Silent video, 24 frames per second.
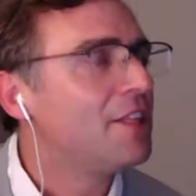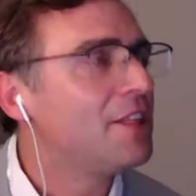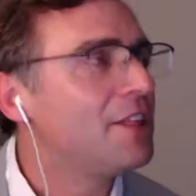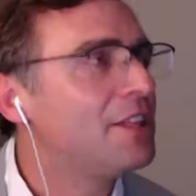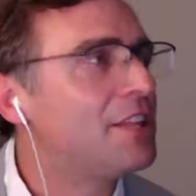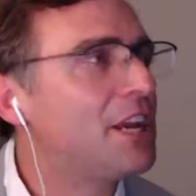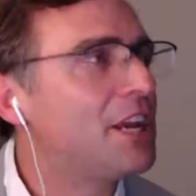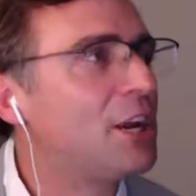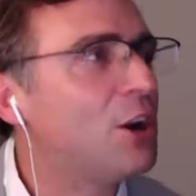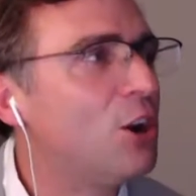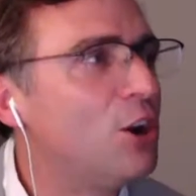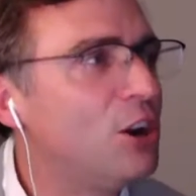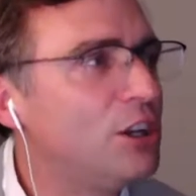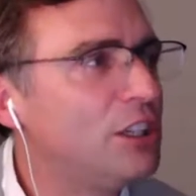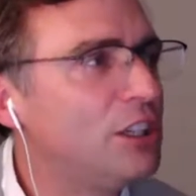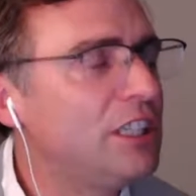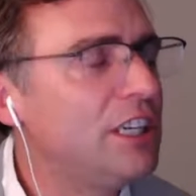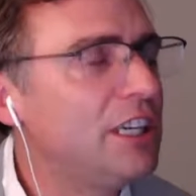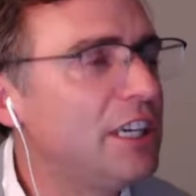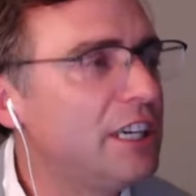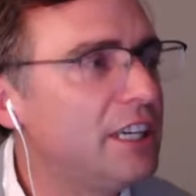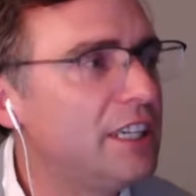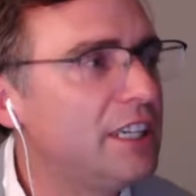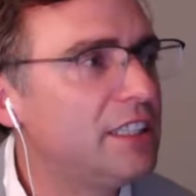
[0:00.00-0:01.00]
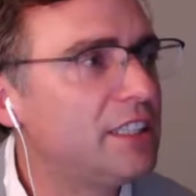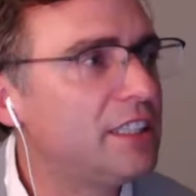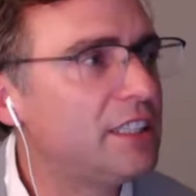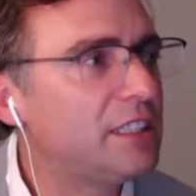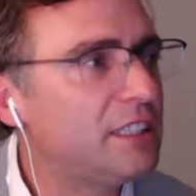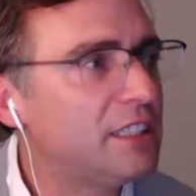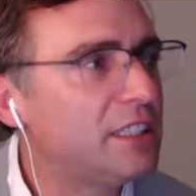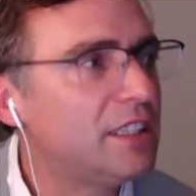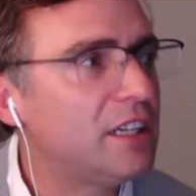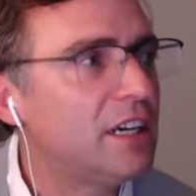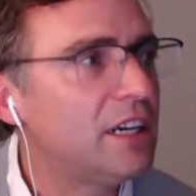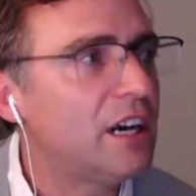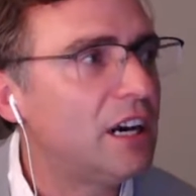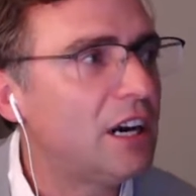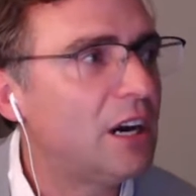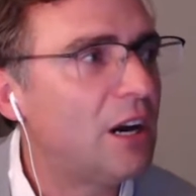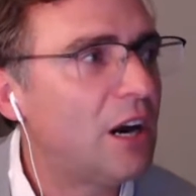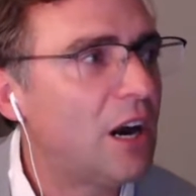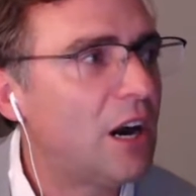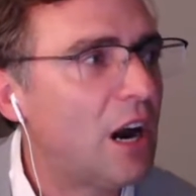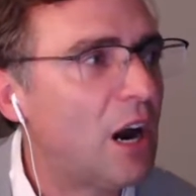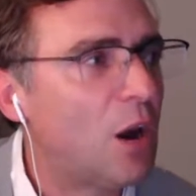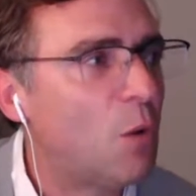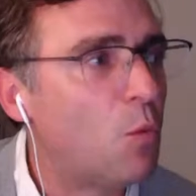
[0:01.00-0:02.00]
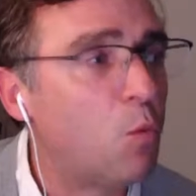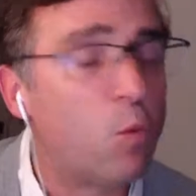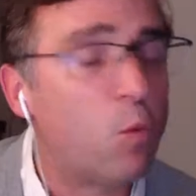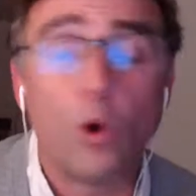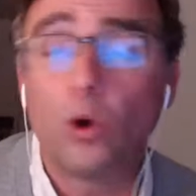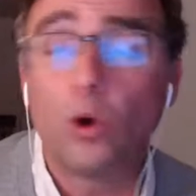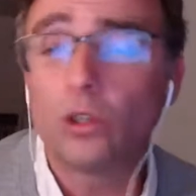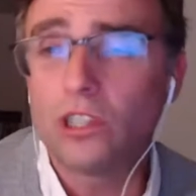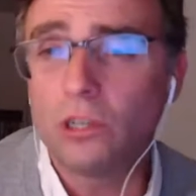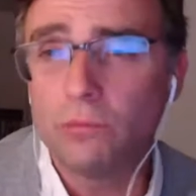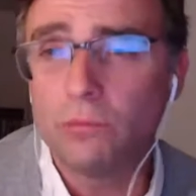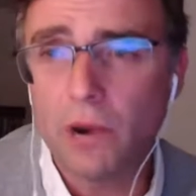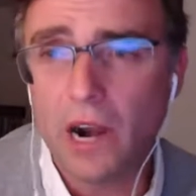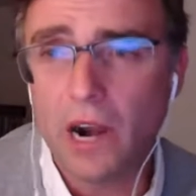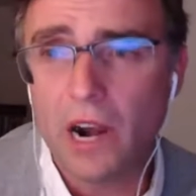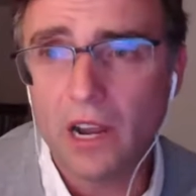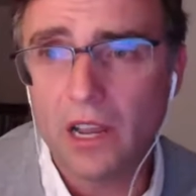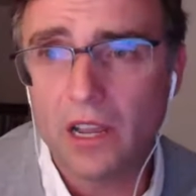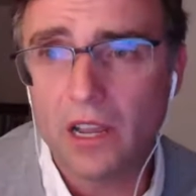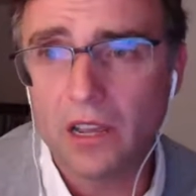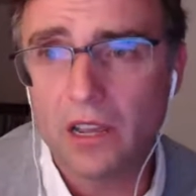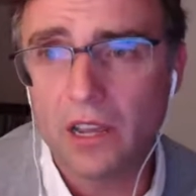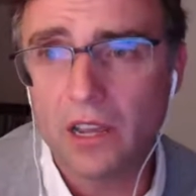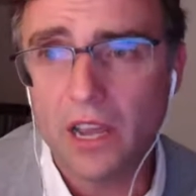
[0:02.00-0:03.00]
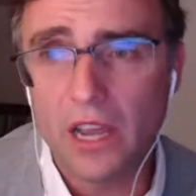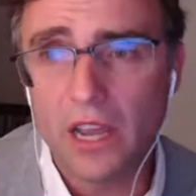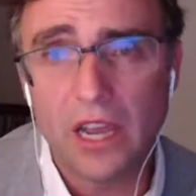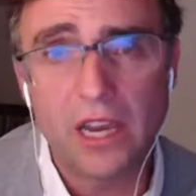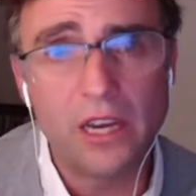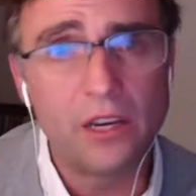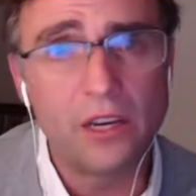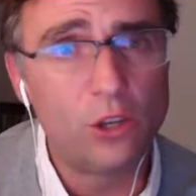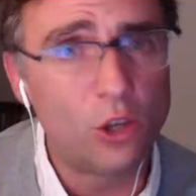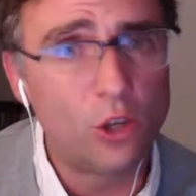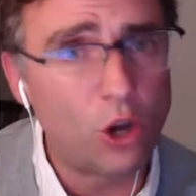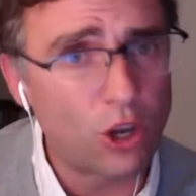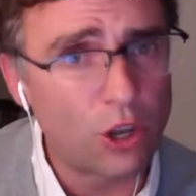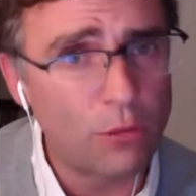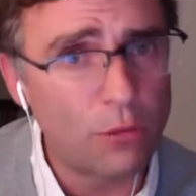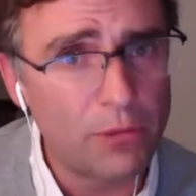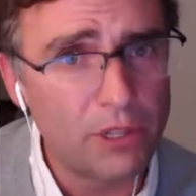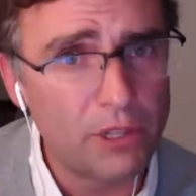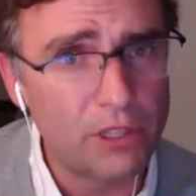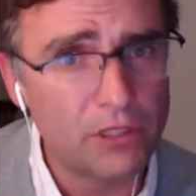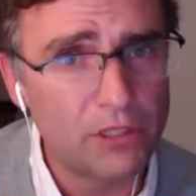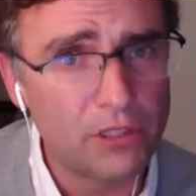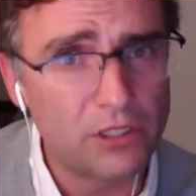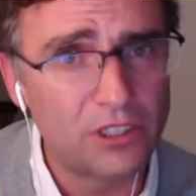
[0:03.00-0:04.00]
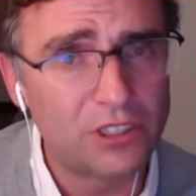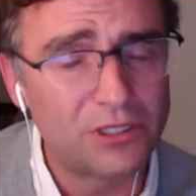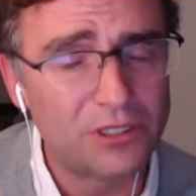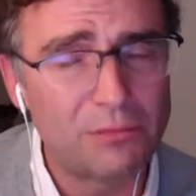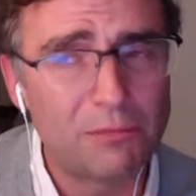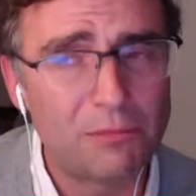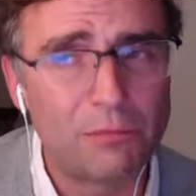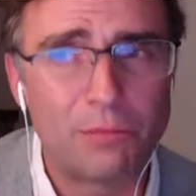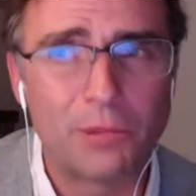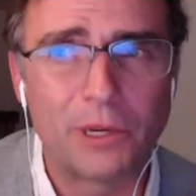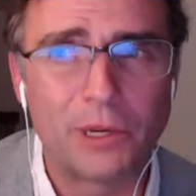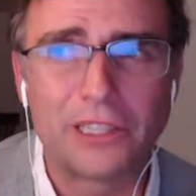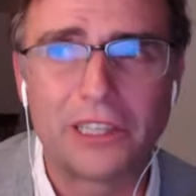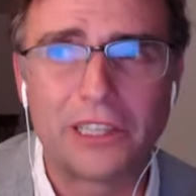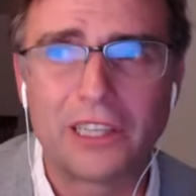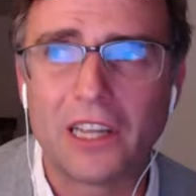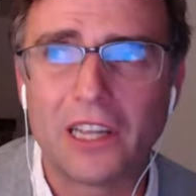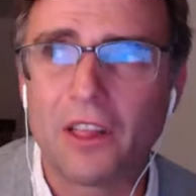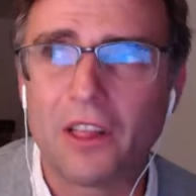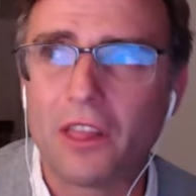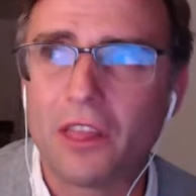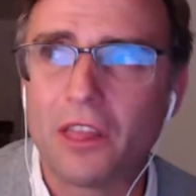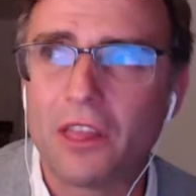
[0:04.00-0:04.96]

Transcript: The technology is a watermark in documents, but